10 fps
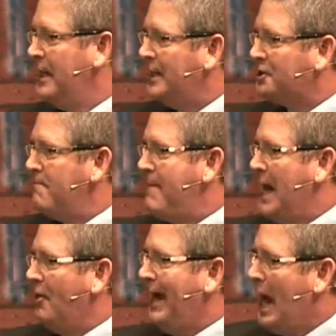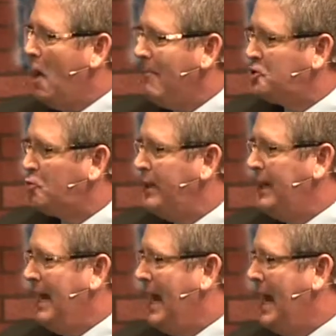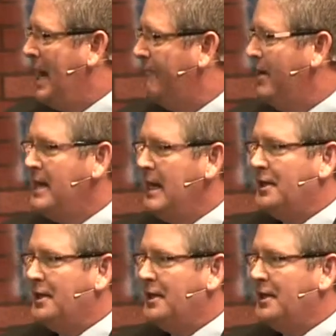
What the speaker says: It doesn't matter how much we have.